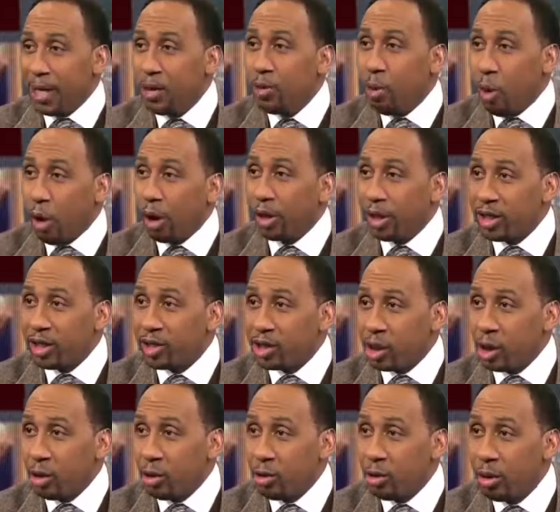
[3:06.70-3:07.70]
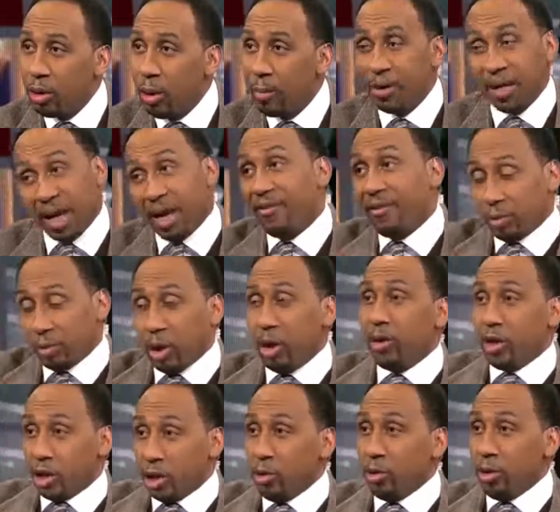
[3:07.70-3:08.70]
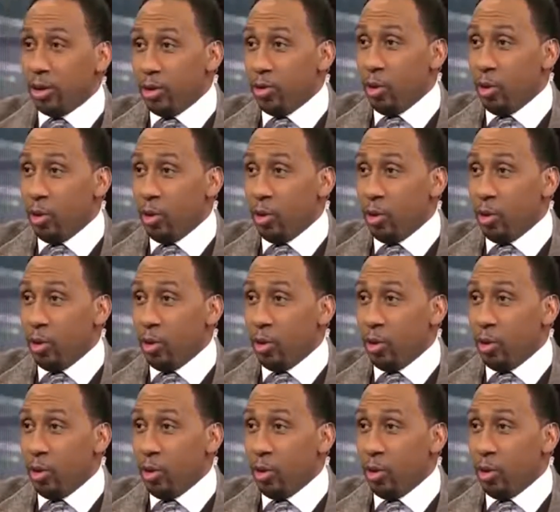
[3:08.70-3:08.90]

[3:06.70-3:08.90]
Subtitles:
beat New Orleans too. They gave up 32 to